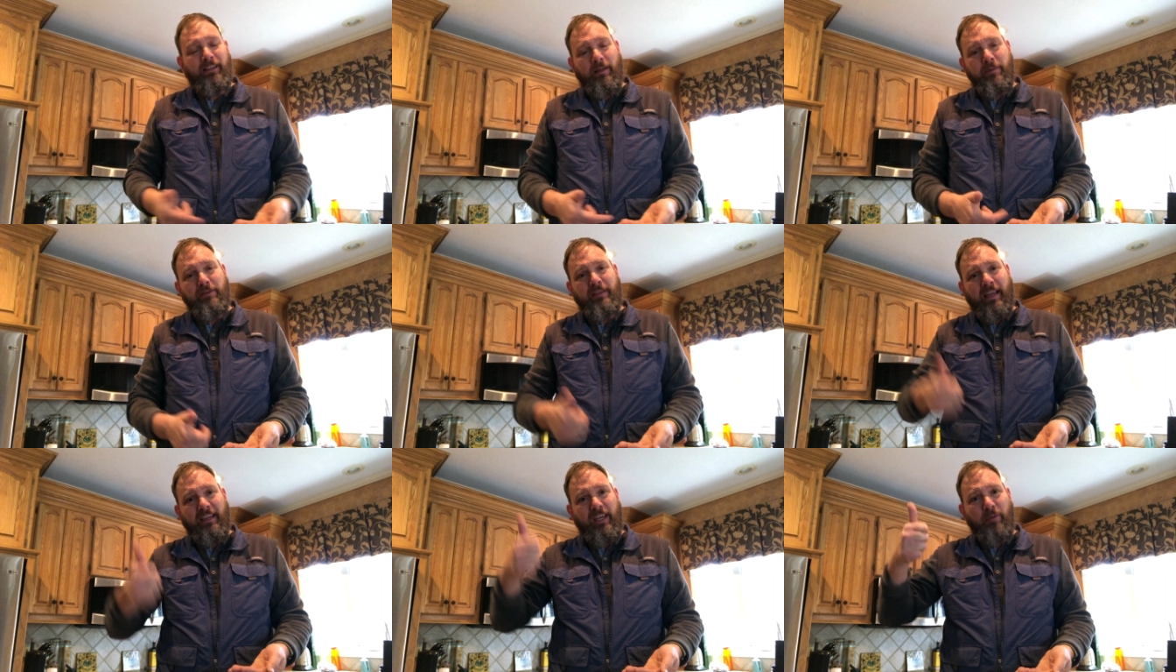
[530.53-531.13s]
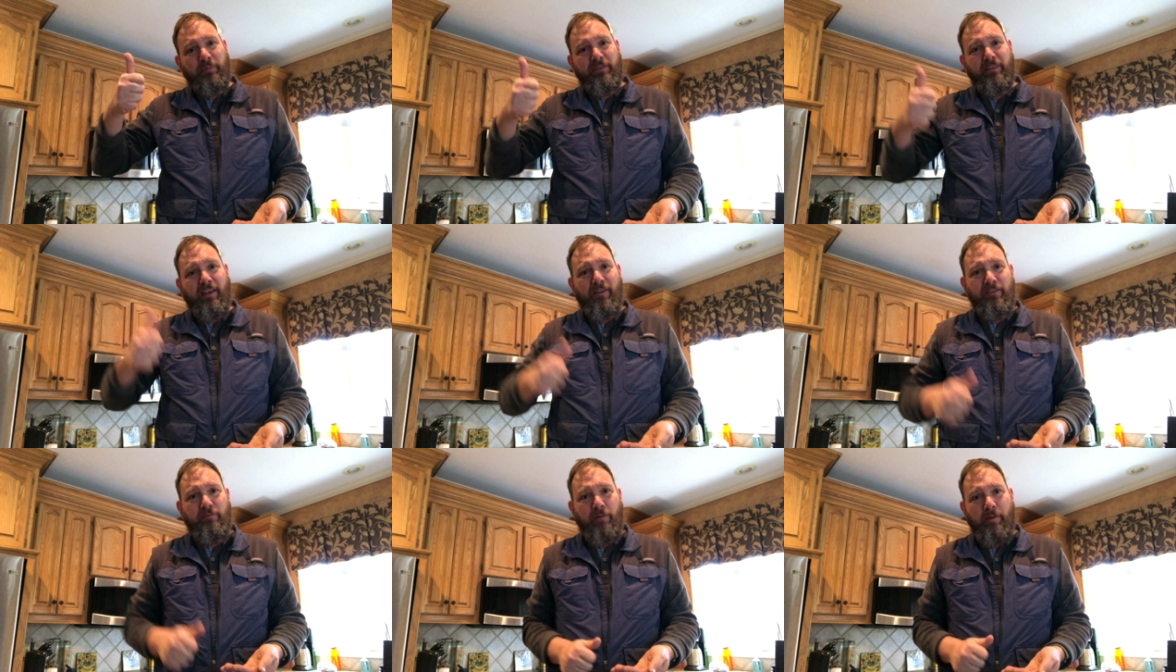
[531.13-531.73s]
Let me take you
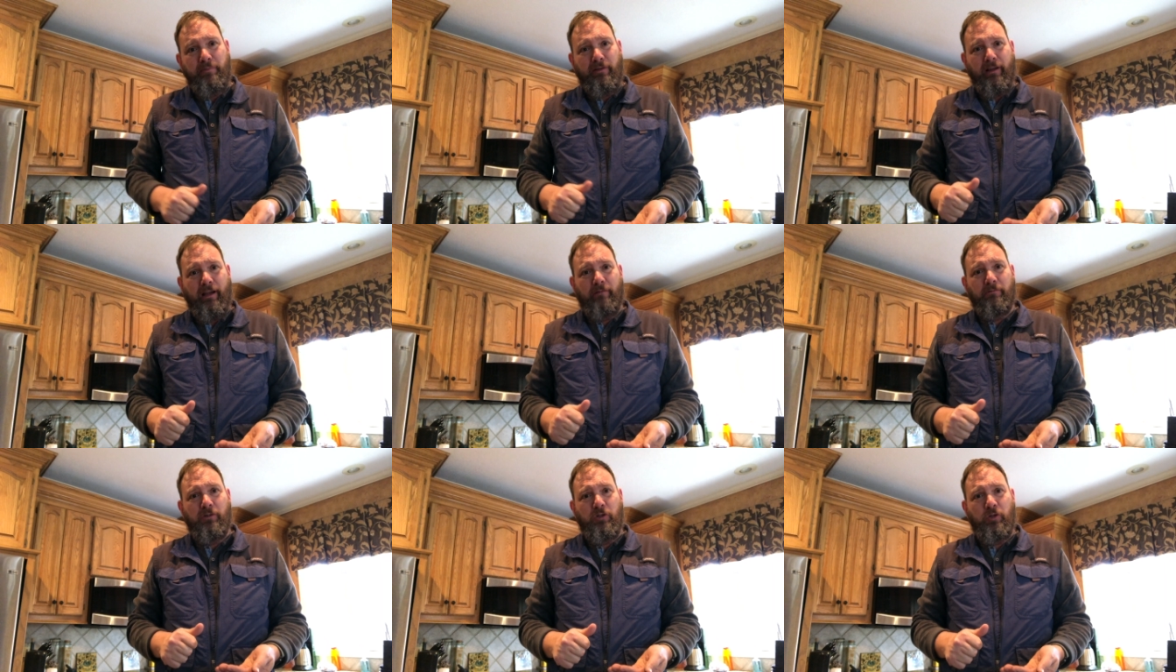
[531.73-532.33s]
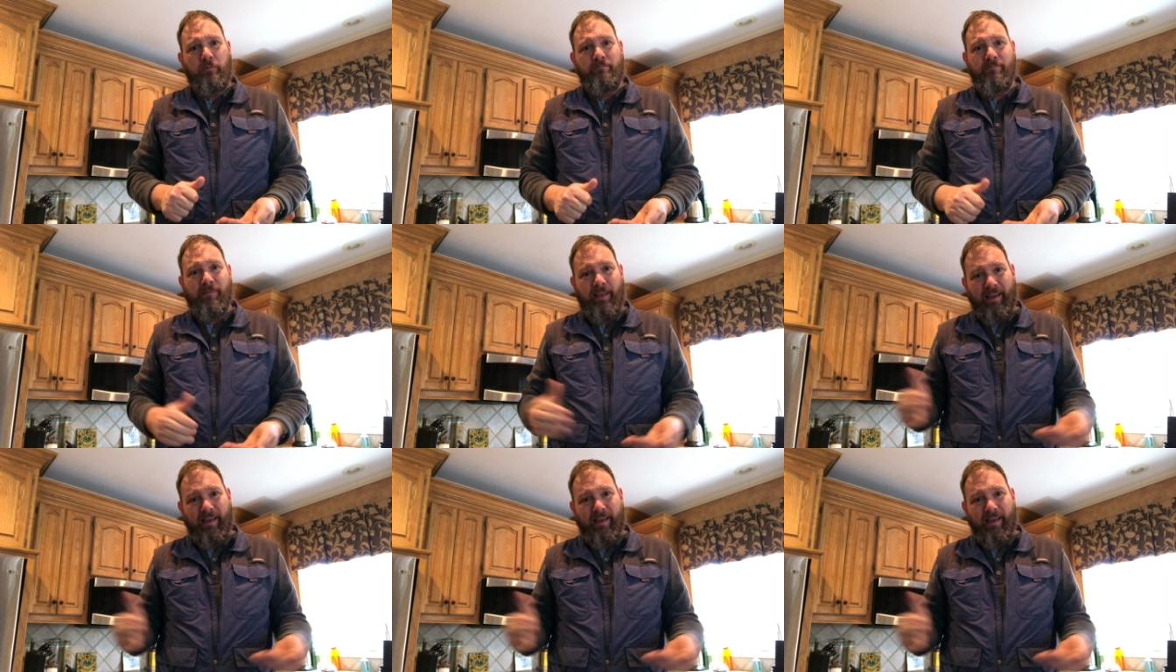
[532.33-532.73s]
upstairs to my plant room.